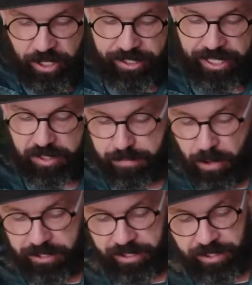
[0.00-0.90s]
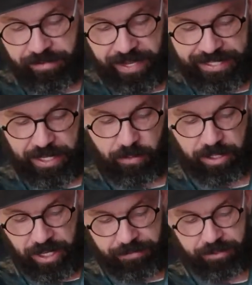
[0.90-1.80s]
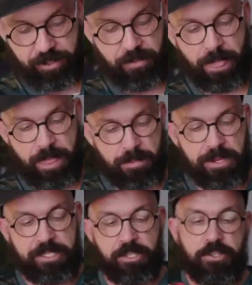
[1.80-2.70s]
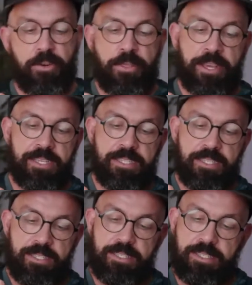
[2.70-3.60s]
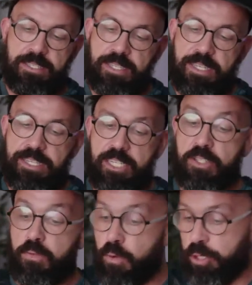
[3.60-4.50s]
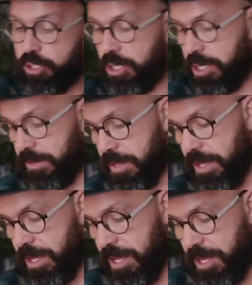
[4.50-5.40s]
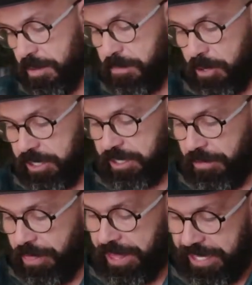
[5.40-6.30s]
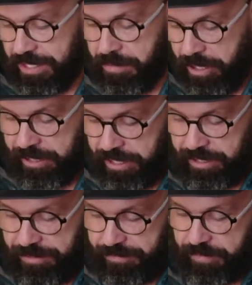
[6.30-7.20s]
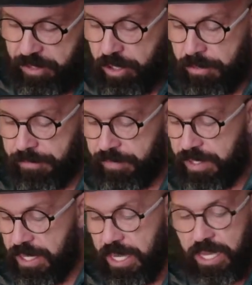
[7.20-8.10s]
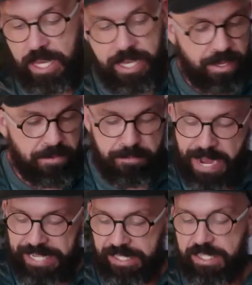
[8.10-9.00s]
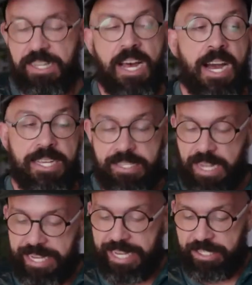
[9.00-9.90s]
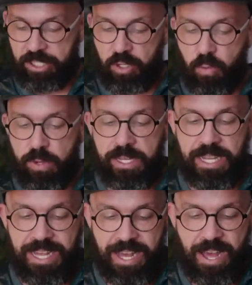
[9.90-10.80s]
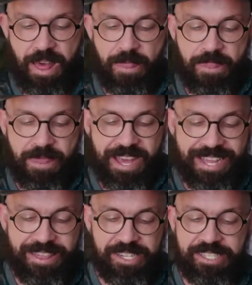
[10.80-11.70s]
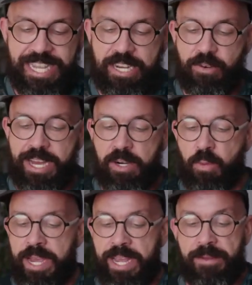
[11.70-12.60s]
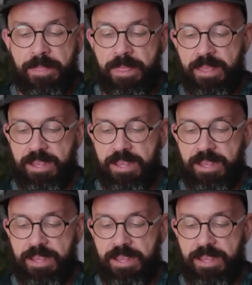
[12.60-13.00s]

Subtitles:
not as positive as I would love to, but the truth is there's for sure positive things about this. So by the size, I guess you will understand right away